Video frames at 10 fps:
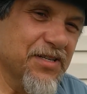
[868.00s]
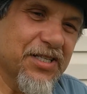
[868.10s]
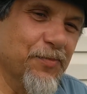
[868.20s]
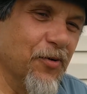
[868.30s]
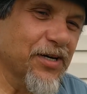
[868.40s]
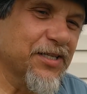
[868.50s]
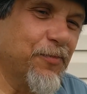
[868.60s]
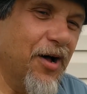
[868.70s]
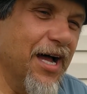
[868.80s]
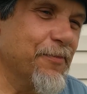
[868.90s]
smoking his
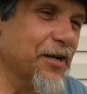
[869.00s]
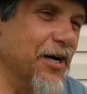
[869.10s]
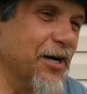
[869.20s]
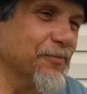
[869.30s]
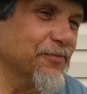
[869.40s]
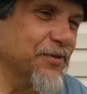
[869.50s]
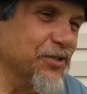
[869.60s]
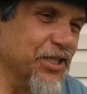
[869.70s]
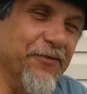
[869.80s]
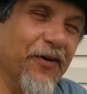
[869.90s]
pipe, and
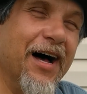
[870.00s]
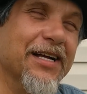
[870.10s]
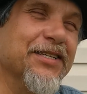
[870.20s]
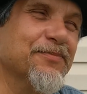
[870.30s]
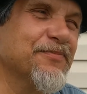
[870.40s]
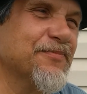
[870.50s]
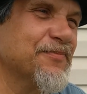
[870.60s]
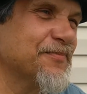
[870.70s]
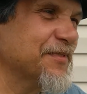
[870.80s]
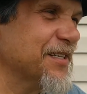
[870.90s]
she finds him,
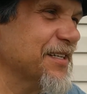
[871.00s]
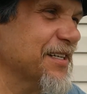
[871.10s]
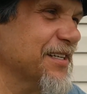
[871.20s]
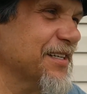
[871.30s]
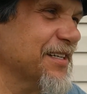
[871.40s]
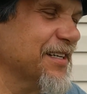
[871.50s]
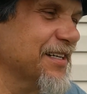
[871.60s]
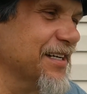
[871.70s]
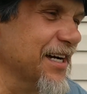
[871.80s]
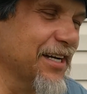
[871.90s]

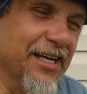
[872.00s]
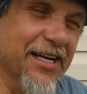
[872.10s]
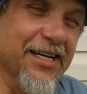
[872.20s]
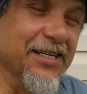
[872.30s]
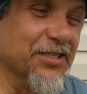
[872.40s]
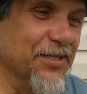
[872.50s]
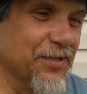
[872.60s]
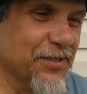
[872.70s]
and it ends.